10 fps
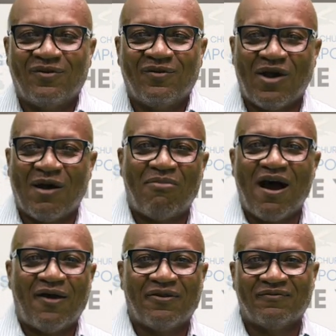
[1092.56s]
Why
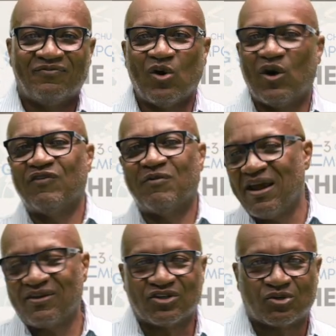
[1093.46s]
bother? Don't even
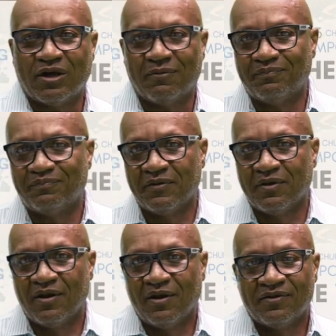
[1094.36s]
make the trip.
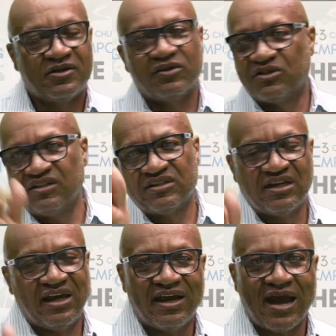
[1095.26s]
Tell Jesus
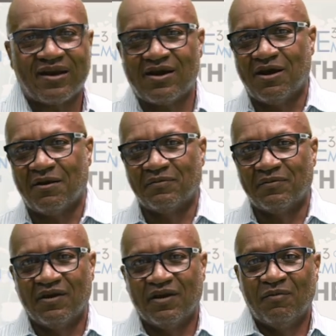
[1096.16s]
he ain't got to come
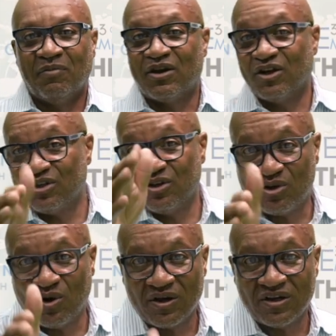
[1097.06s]
because your
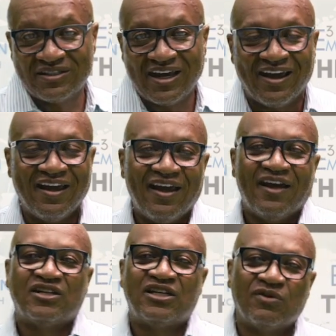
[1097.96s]
daughter is dead.
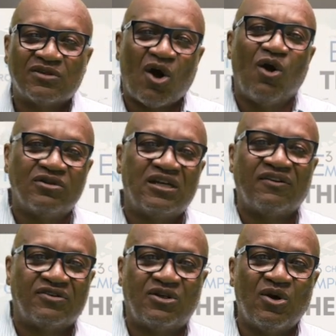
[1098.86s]
She was on
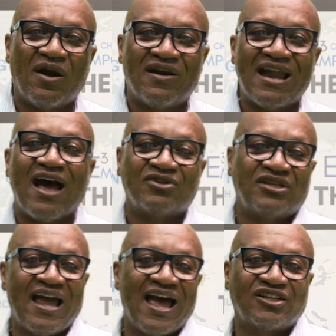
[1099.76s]
death's door. And now
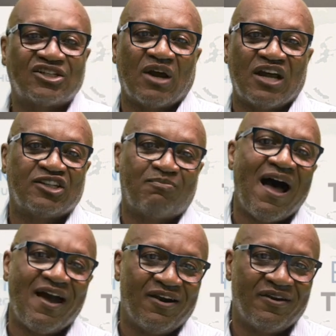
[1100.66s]
she has
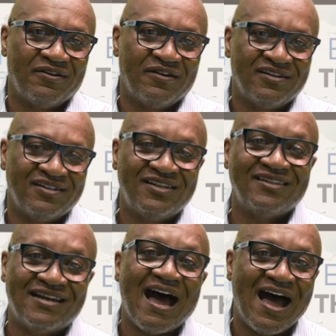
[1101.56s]
transpired. She's
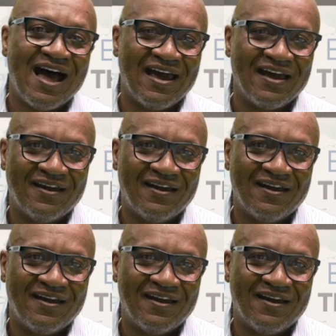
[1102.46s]
died.